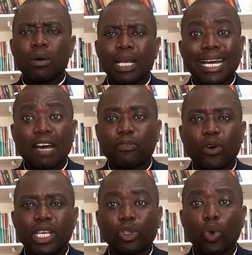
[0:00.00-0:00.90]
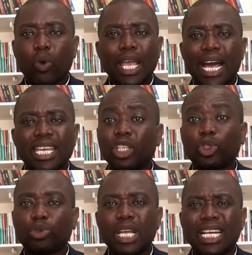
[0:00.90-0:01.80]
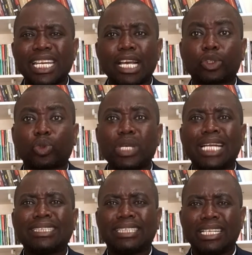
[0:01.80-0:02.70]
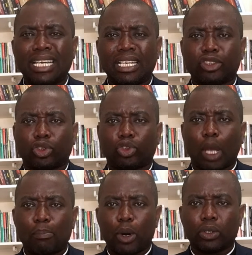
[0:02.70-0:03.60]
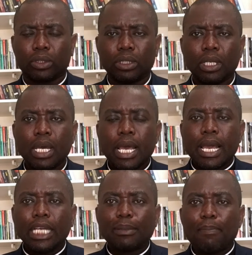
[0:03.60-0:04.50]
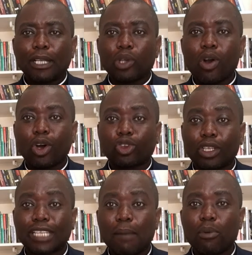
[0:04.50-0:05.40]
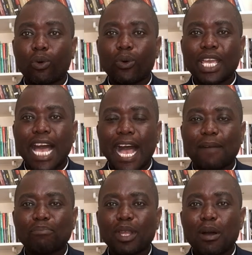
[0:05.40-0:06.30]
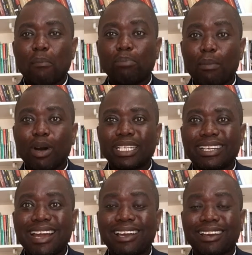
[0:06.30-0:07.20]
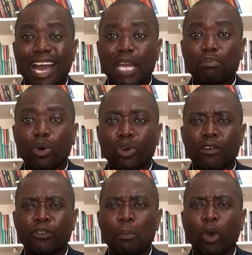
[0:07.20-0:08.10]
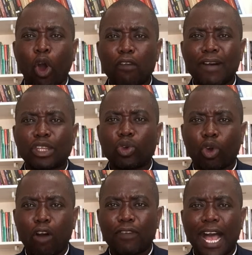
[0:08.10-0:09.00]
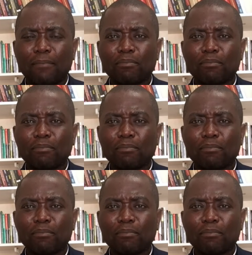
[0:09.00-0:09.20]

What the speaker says: Ghana for you took one year, you swear there, you swear day, you're stubborn. And to be part of your toss a book where you are. But more than a kind book, no, from cover to cover.